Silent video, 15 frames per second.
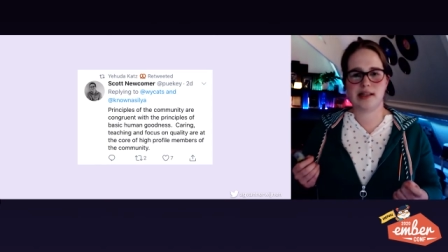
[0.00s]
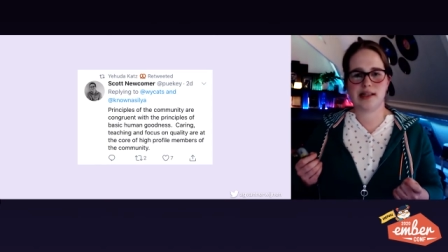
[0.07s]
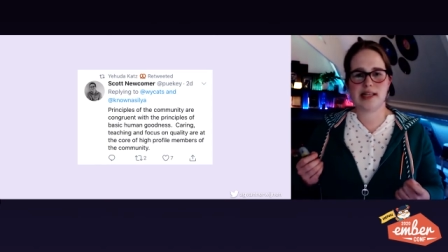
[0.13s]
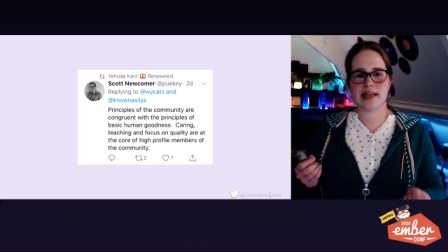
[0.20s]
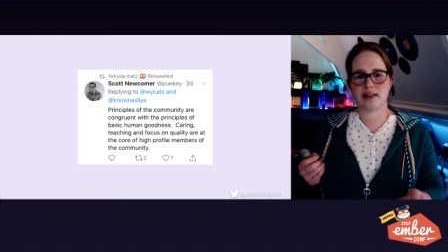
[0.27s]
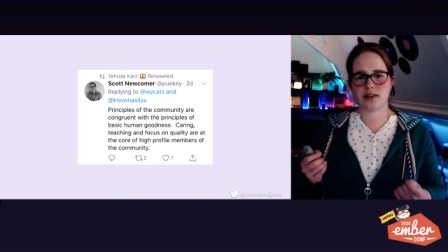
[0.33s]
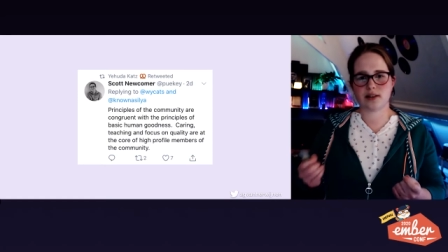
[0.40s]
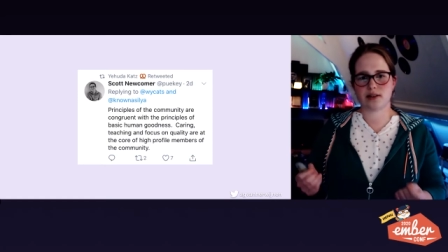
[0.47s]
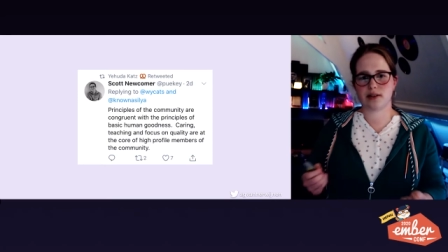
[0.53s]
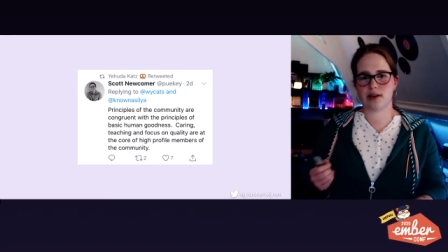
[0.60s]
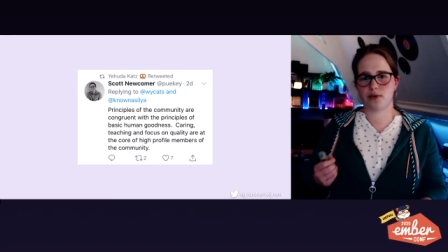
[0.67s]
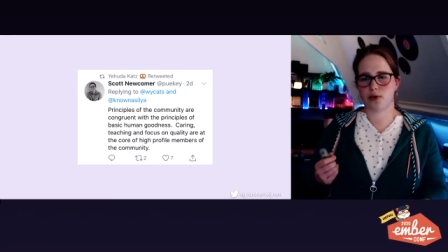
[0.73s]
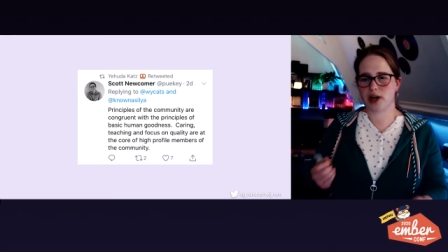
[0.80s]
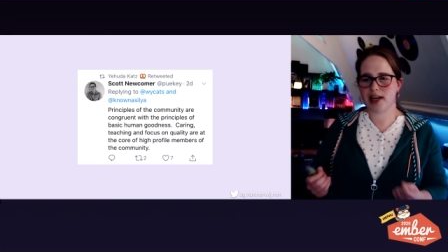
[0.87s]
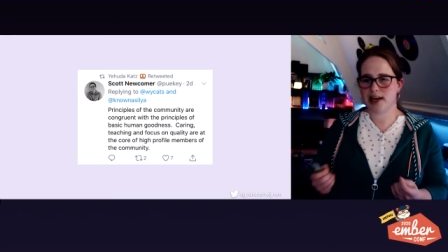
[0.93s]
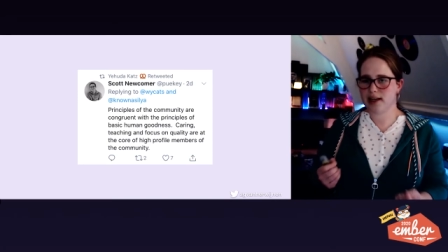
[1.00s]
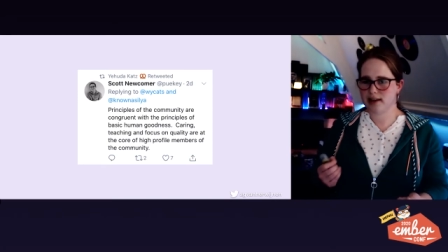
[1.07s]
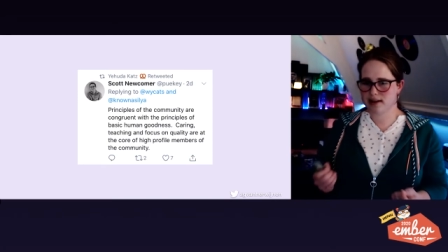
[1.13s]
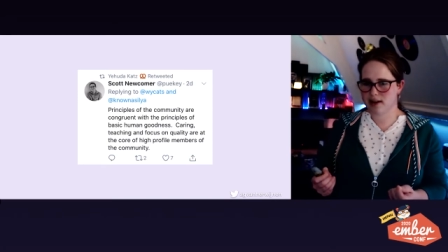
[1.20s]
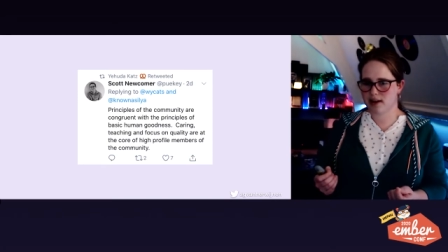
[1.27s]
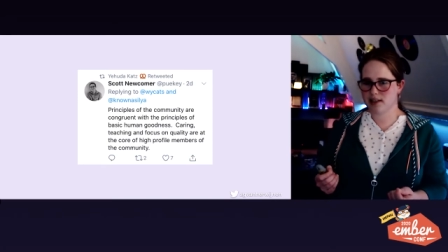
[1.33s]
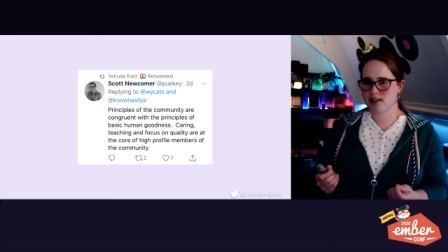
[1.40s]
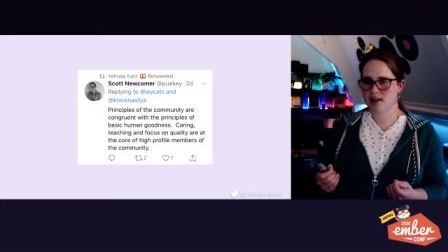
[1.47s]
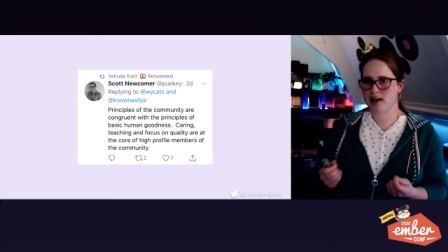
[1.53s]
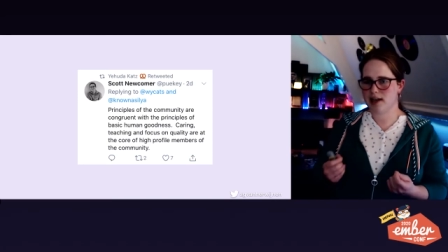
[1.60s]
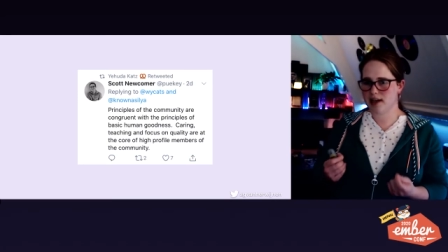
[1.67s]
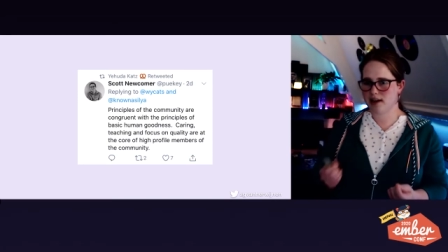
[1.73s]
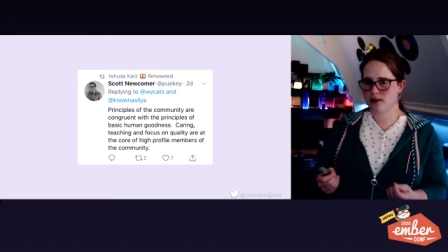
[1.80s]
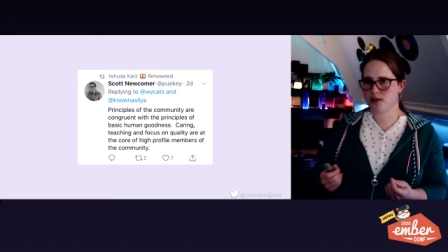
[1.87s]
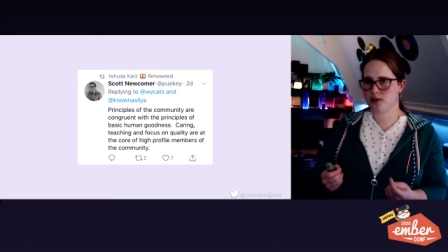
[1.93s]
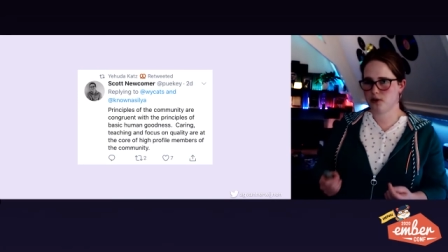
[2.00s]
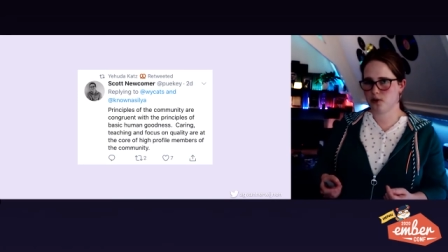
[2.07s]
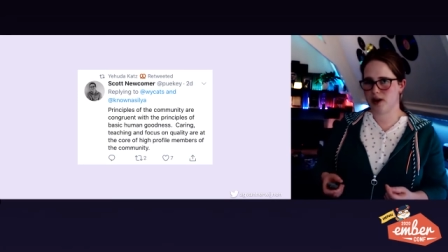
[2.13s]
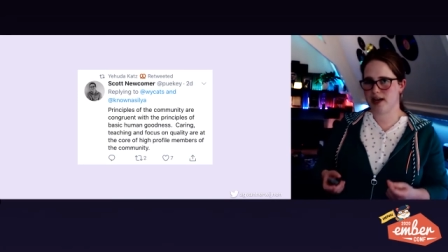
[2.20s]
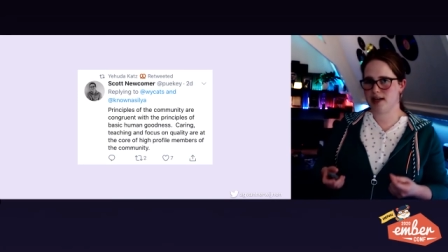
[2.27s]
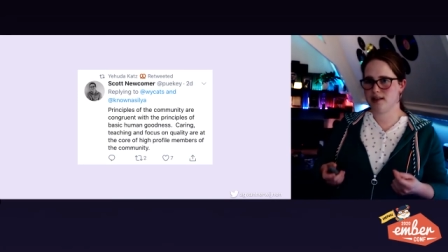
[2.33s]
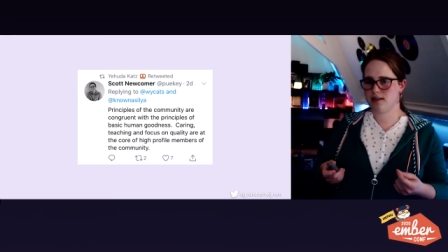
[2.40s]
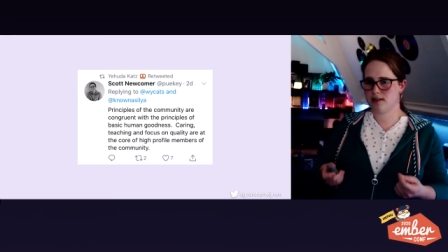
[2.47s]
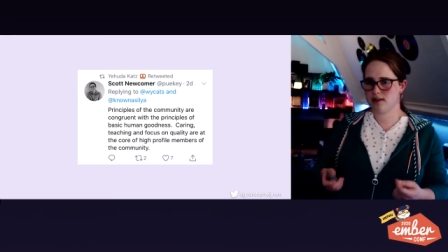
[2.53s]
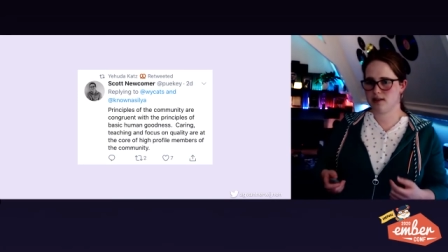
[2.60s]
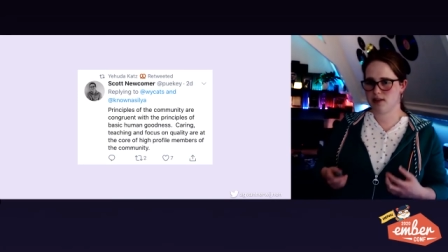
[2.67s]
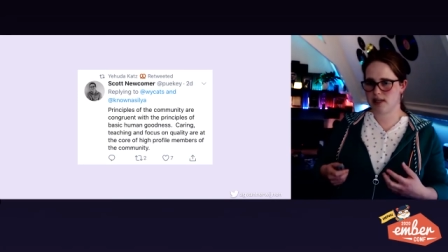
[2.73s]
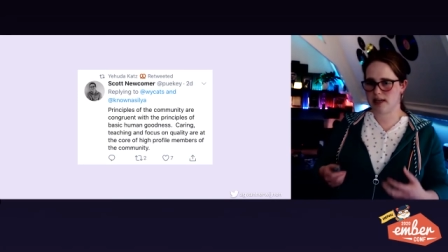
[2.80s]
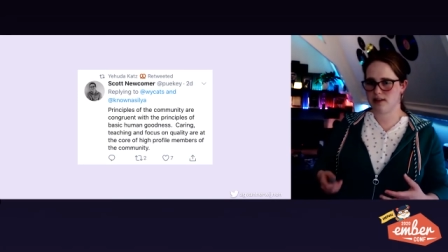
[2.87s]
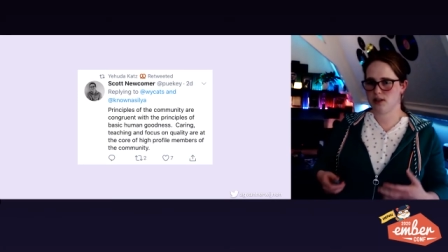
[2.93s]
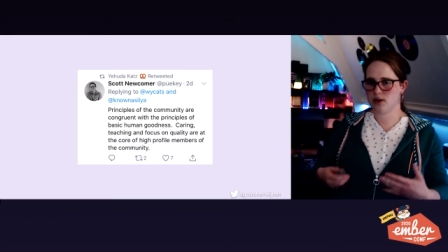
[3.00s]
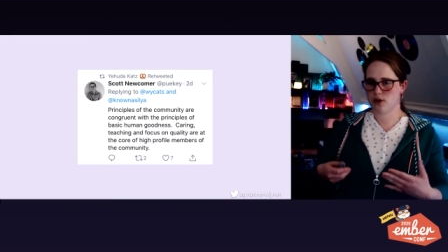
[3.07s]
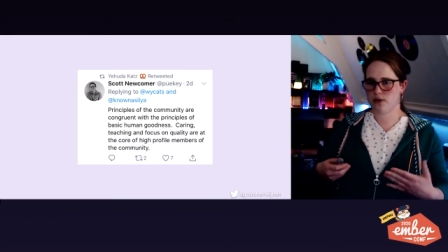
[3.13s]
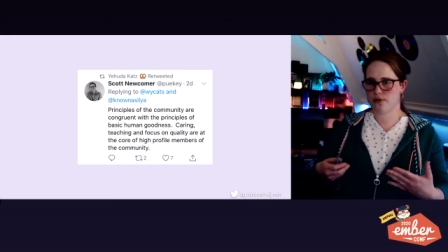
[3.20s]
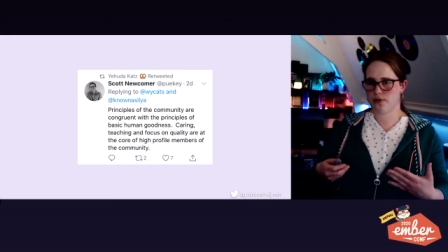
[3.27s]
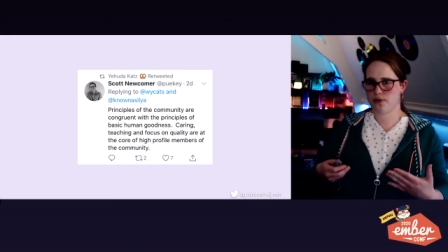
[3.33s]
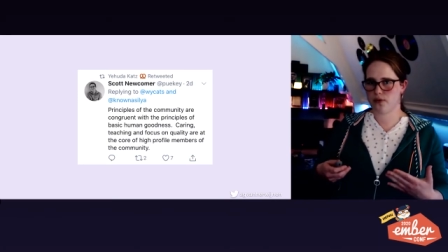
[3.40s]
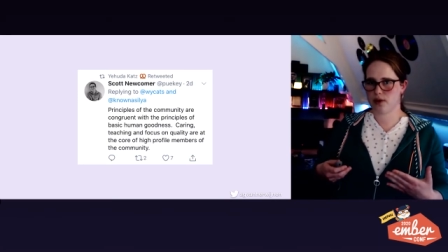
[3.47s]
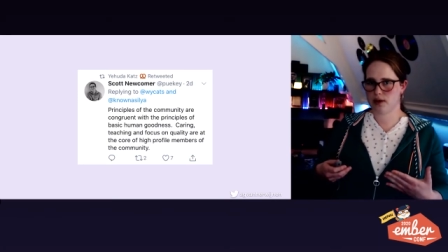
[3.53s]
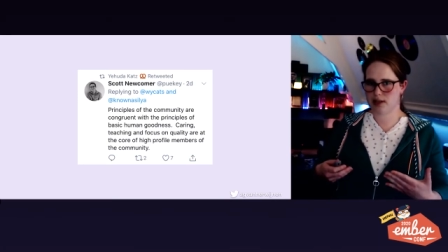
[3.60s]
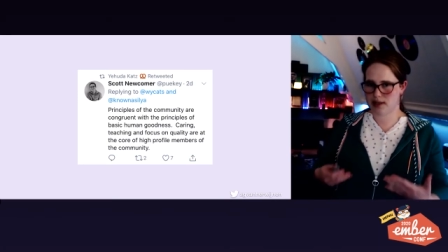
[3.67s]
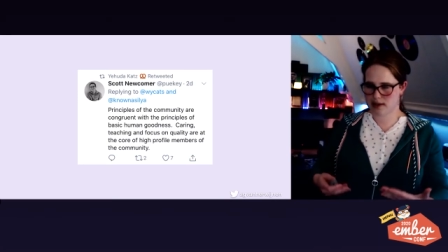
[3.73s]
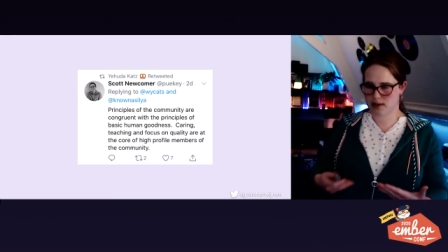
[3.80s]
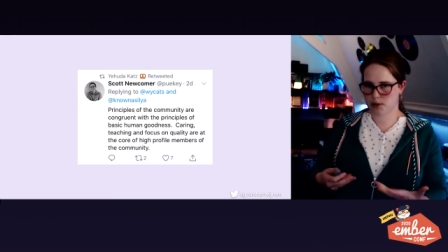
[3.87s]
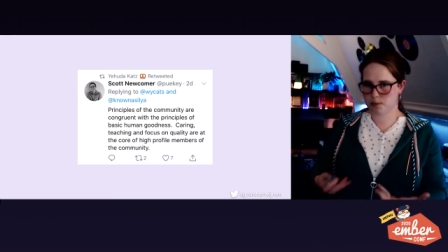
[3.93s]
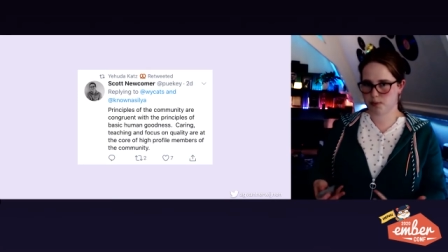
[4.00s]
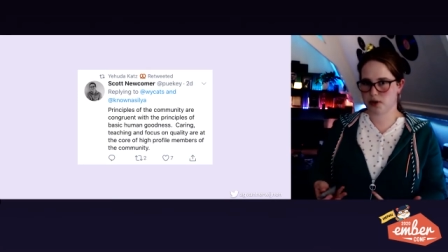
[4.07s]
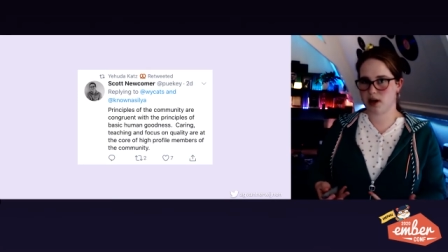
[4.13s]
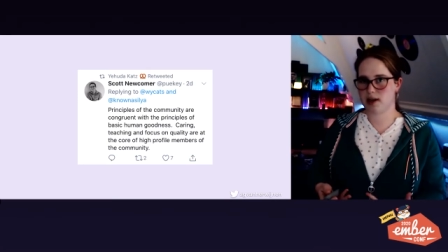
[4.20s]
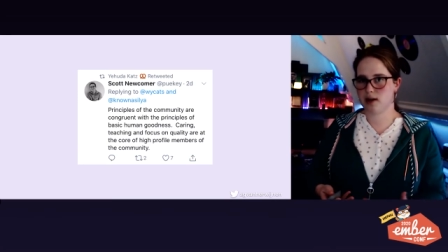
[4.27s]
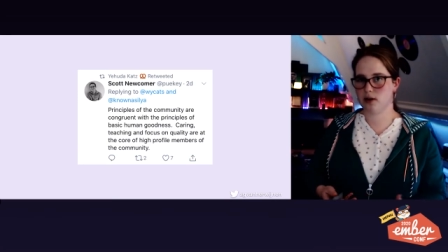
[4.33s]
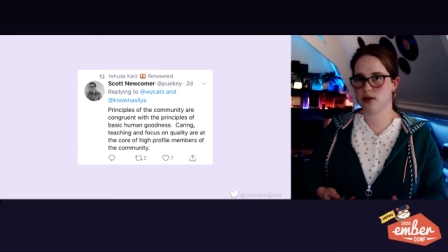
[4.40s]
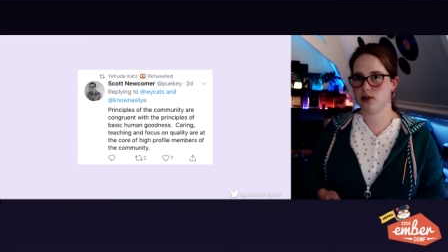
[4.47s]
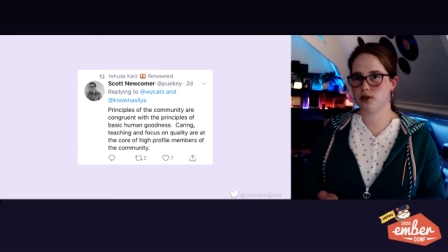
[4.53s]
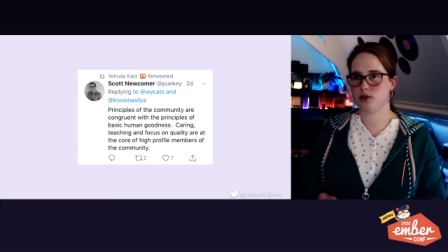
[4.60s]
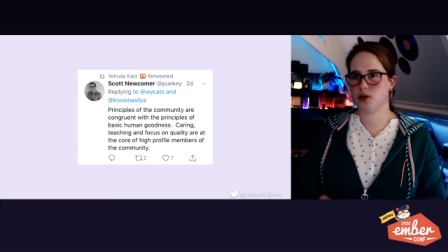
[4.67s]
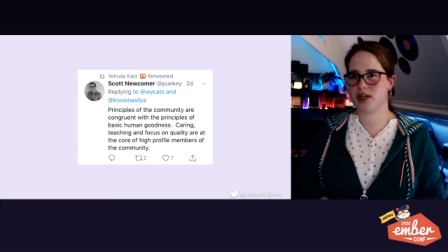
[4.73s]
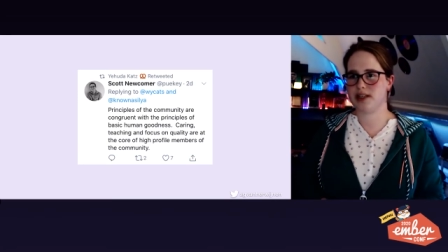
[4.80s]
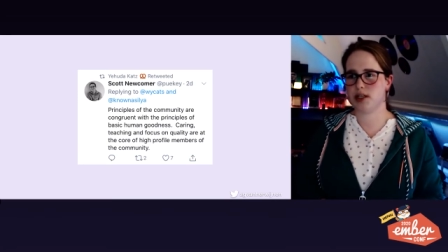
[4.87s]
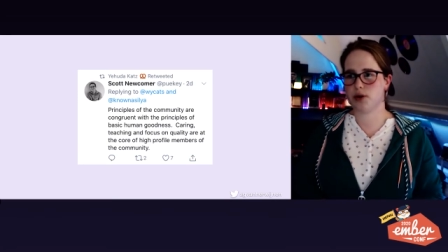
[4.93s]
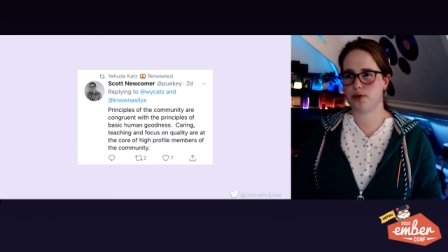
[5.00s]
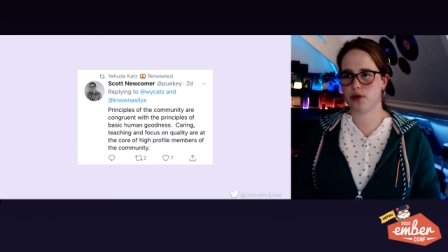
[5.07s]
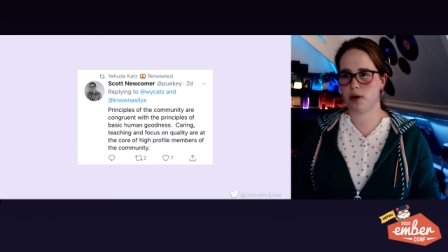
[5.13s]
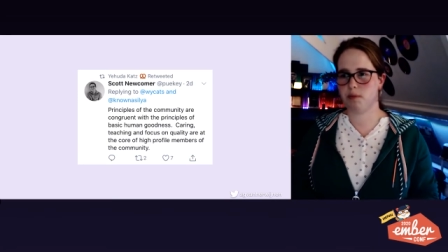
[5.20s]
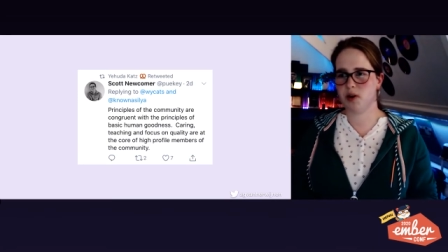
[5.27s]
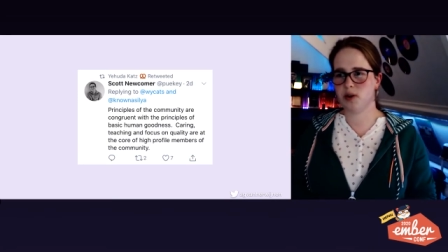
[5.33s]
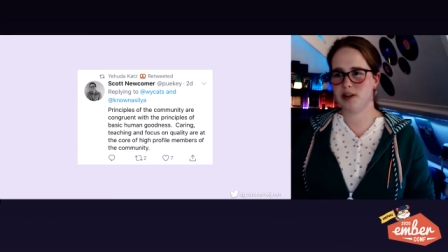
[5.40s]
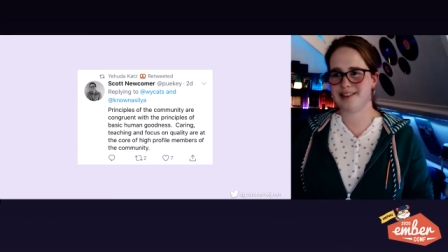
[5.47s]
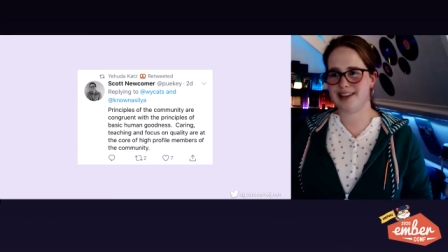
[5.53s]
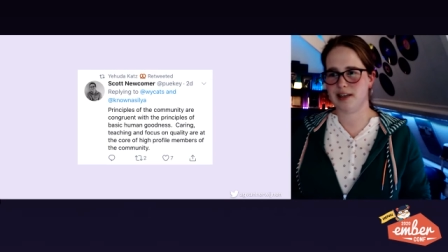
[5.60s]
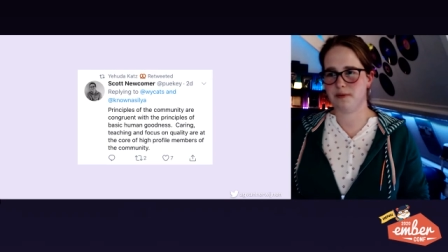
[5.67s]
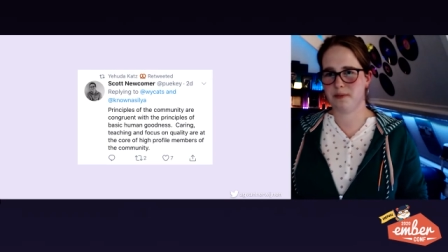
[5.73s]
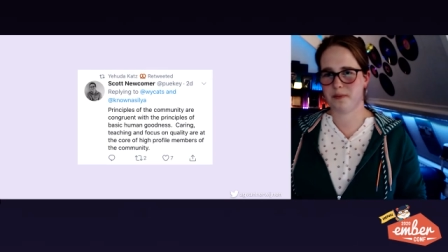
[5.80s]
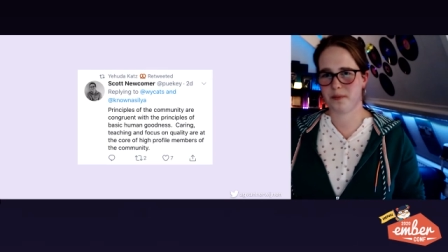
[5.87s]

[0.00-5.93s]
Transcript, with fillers: This really nicely illustrates the sense of this psychological sense of community.